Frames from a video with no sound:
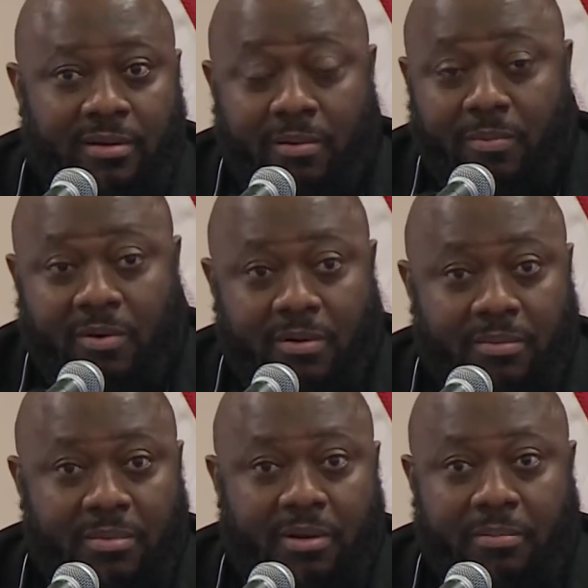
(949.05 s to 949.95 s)
or more
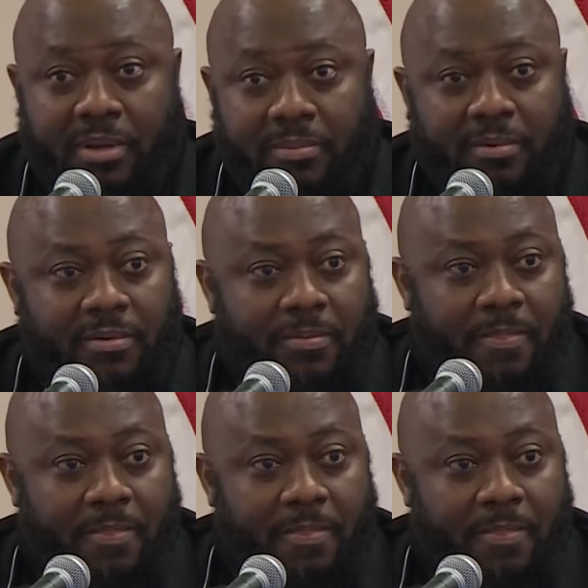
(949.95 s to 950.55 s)
million people,